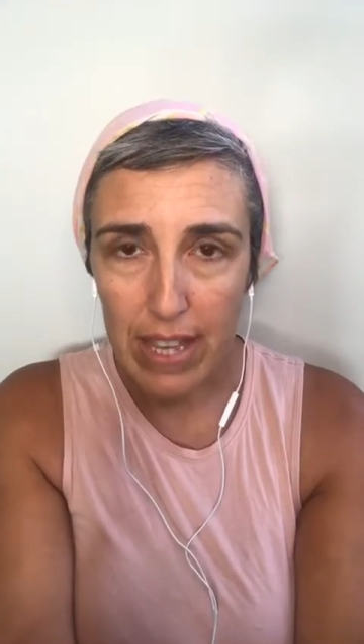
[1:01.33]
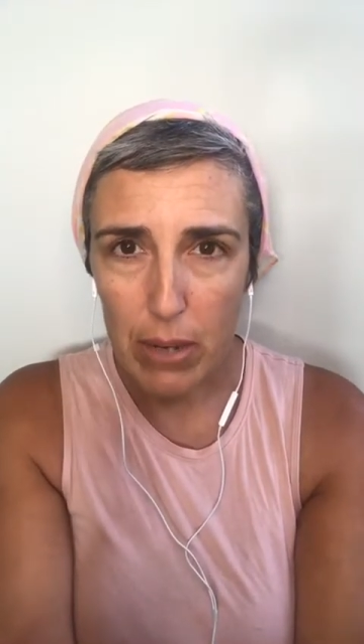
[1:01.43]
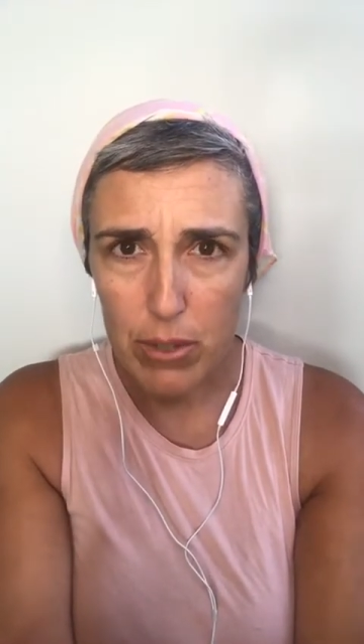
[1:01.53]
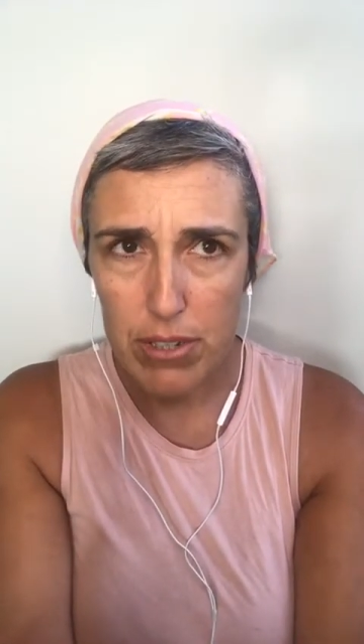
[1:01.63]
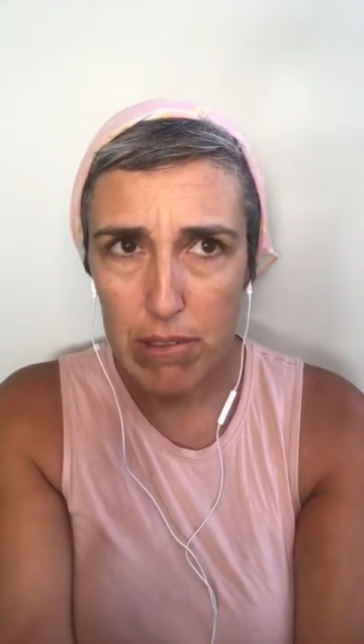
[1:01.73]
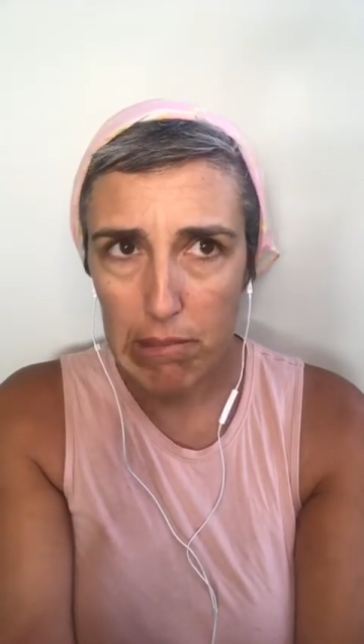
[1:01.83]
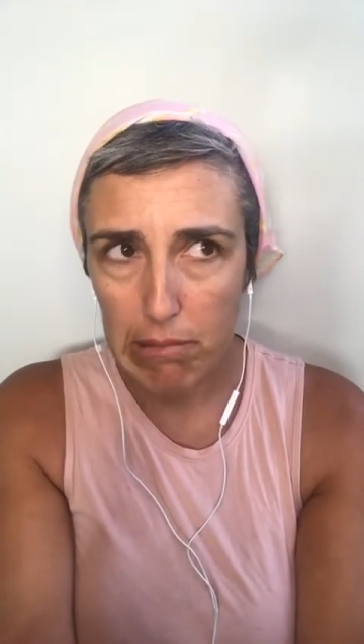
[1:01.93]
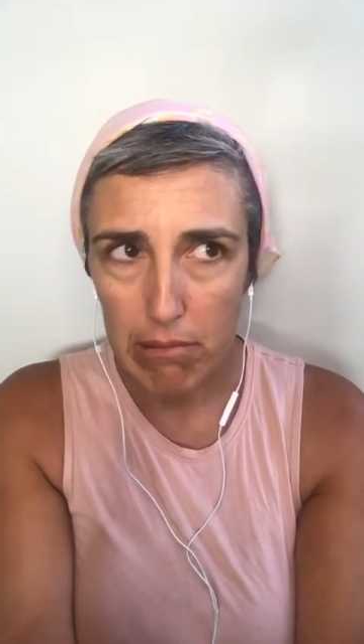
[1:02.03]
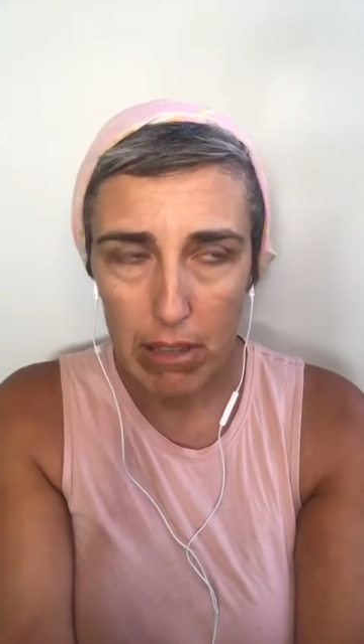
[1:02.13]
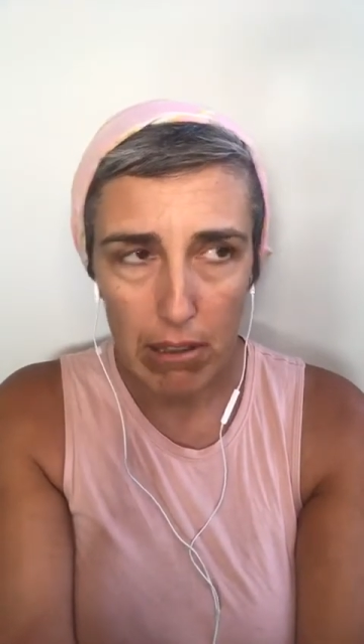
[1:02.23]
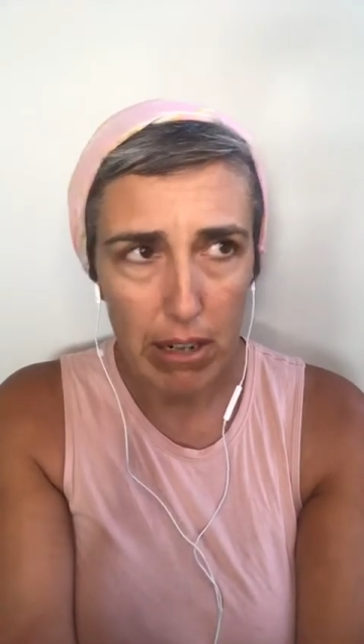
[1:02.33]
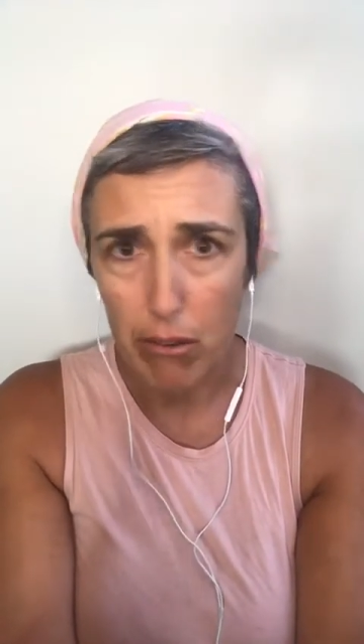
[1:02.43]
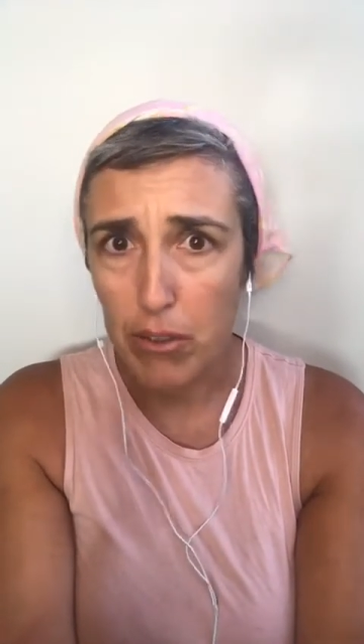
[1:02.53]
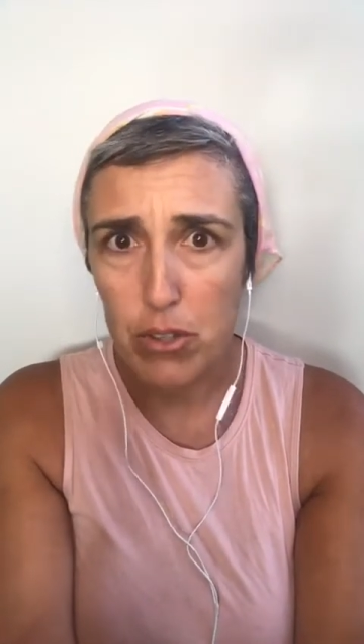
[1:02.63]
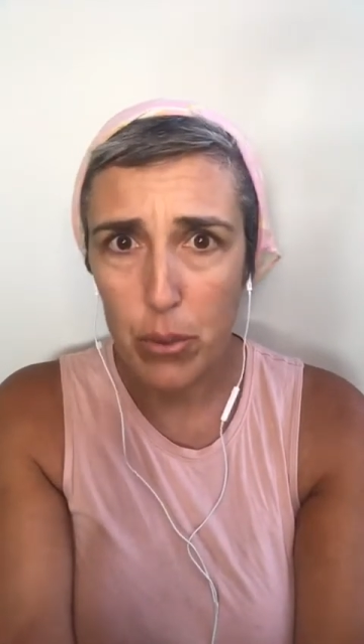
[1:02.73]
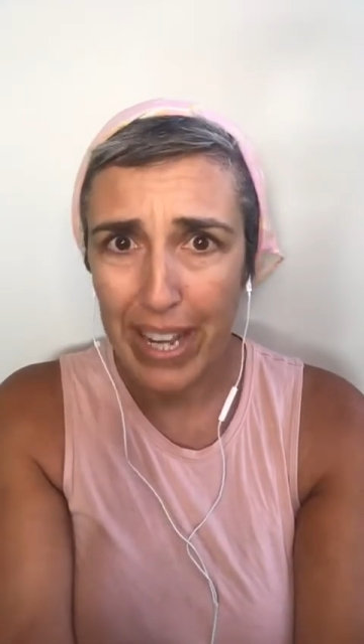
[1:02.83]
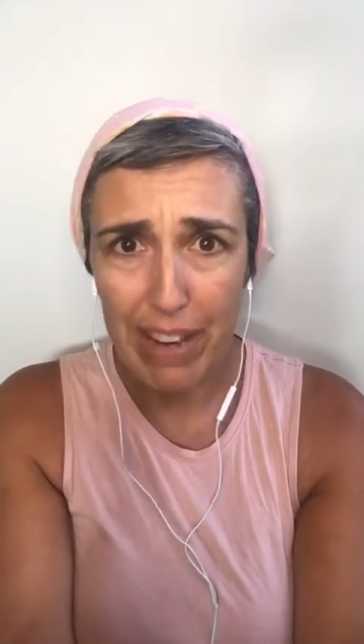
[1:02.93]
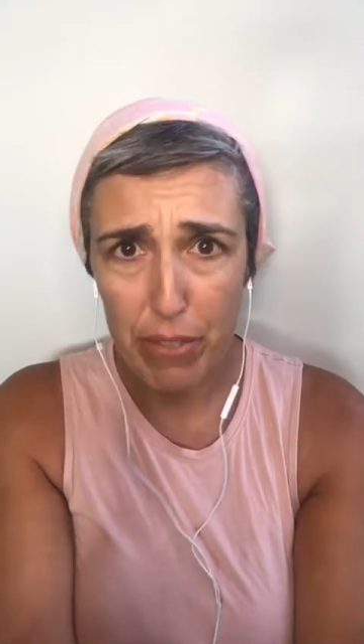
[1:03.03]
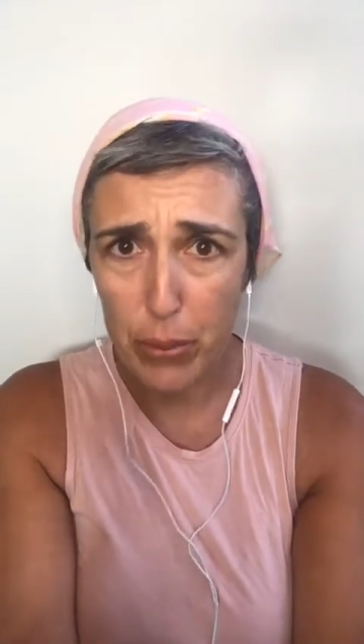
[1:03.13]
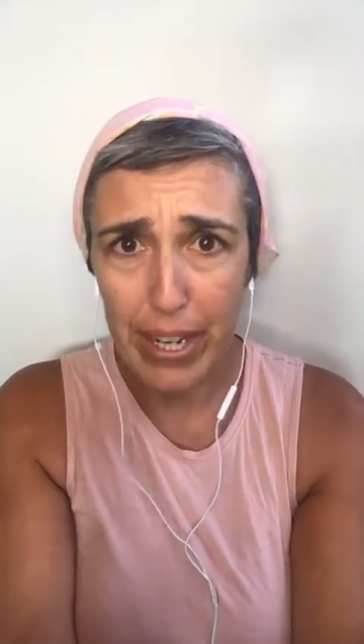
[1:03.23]
And that was, I don't know,
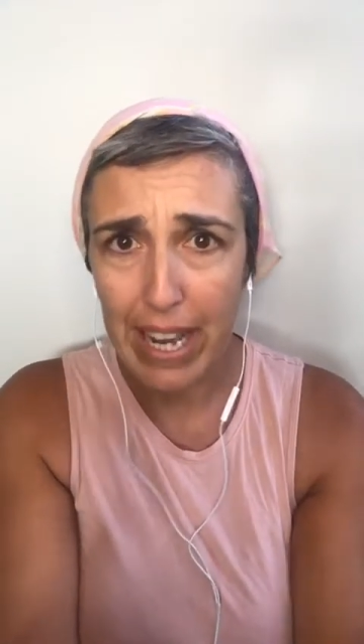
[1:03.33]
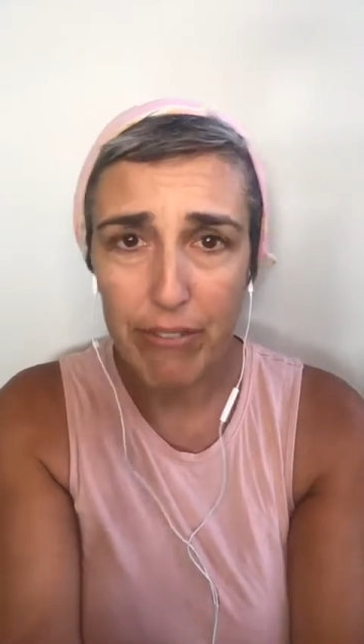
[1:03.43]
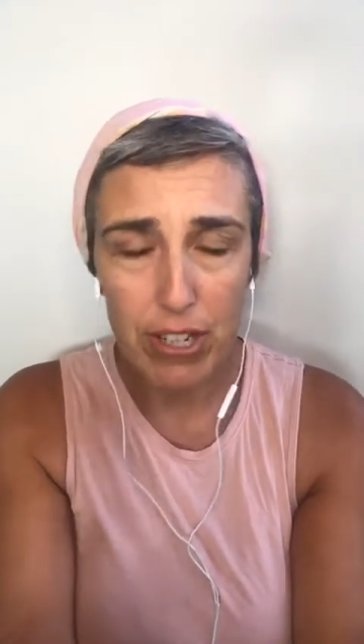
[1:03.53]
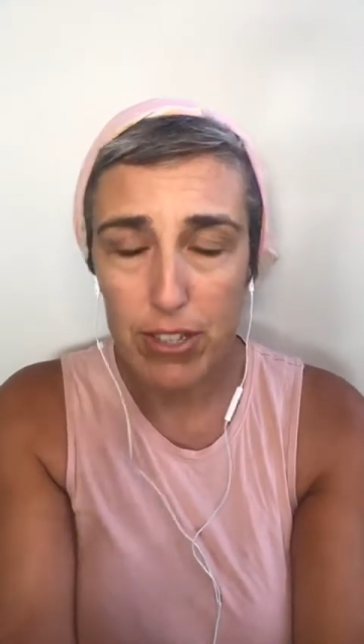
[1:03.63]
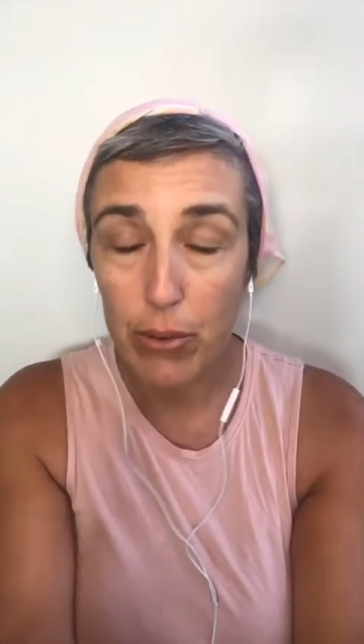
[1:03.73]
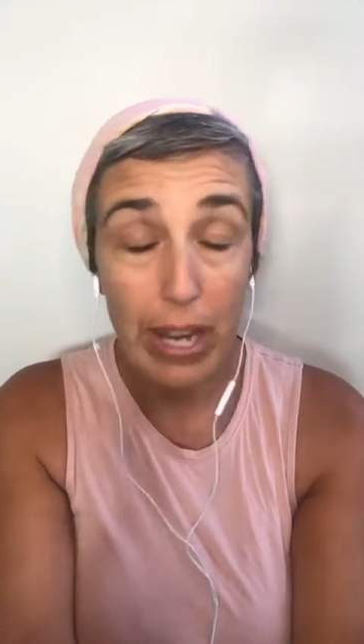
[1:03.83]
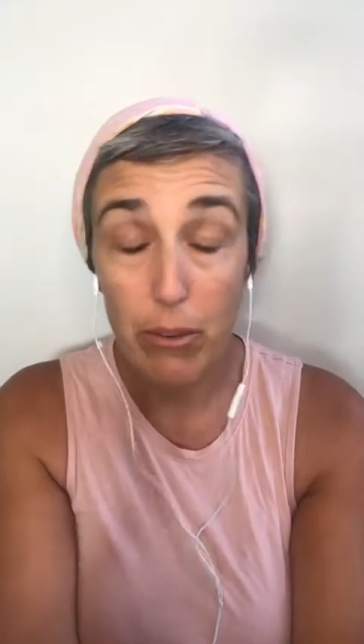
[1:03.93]
2.5, 3.5 years ago.